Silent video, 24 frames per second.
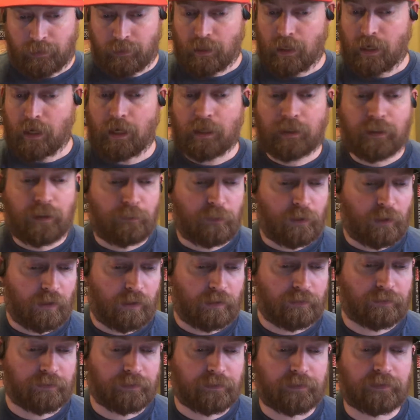A couple
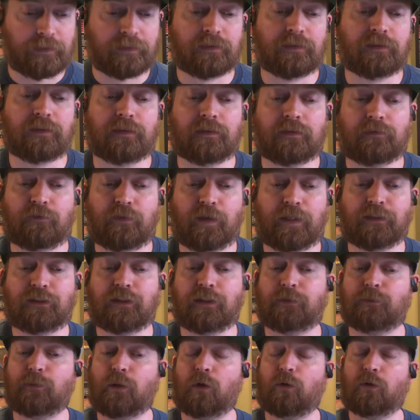other things in
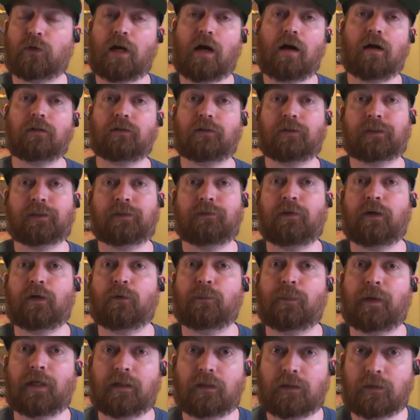franchise mode: contracts
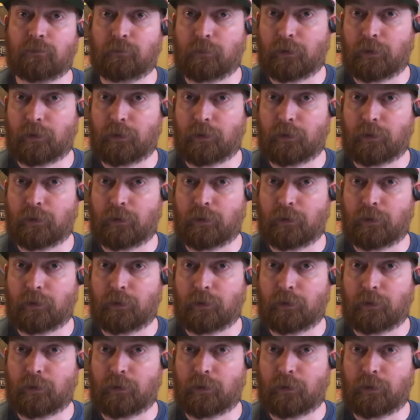felt better.